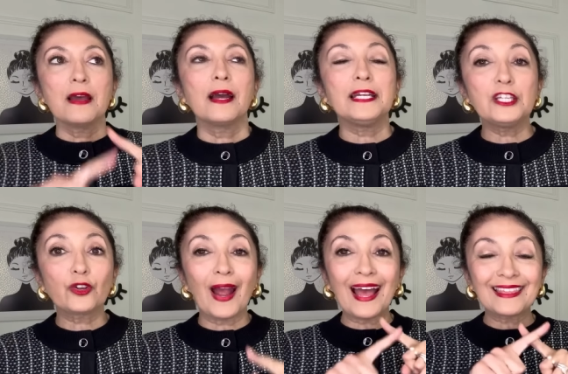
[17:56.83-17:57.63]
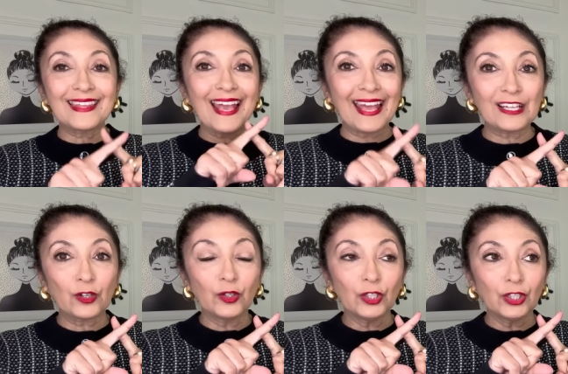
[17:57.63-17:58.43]
either at the
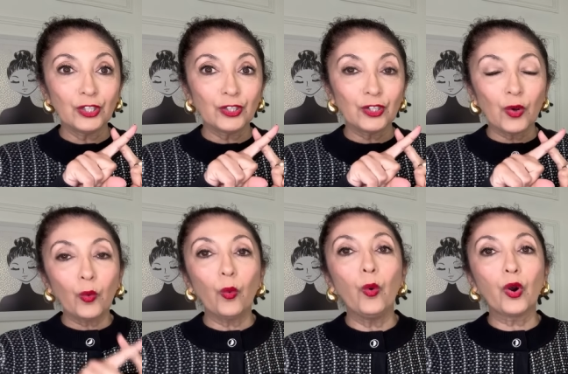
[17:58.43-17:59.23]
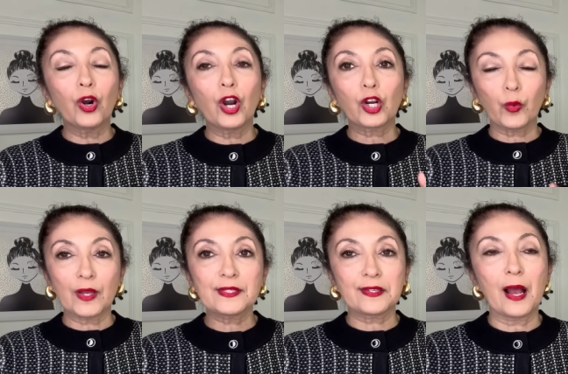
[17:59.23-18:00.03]
ankle or
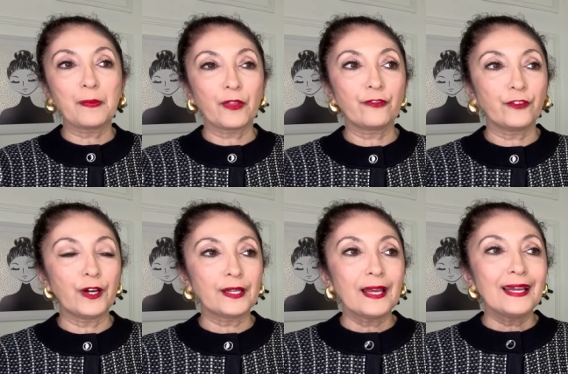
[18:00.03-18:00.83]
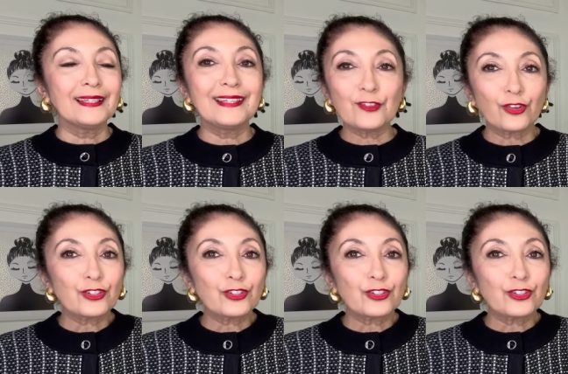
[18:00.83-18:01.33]
across the top of the foot. These are